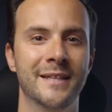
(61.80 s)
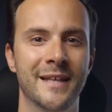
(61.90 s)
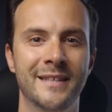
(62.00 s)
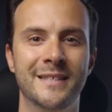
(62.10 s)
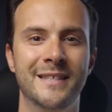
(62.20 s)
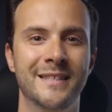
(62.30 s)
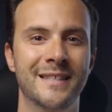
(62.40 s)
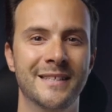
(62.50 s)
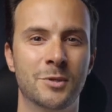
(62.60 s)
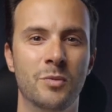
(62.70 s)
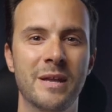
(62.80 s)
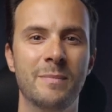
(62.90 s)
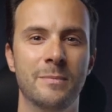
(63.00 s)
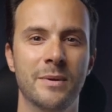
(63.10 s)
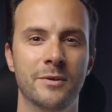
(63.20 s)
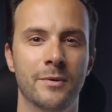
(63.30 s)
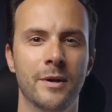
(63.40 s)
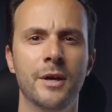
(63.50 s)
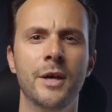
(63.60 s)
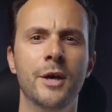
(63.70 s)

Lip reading: and edited this creamy B-roll.